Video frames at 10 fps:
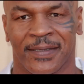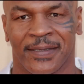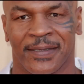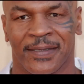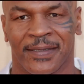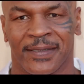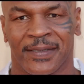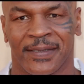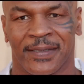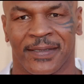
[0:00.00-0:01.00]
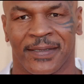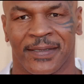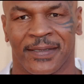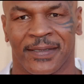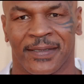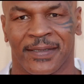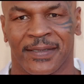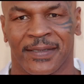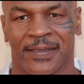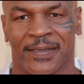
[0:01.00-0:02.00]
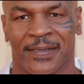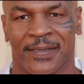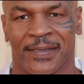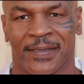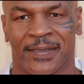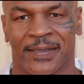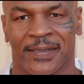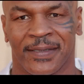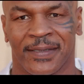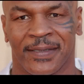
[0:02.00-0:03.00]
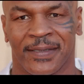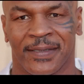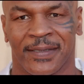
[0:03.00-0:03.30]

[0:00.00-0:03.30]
This is a still picture; no speech is visible.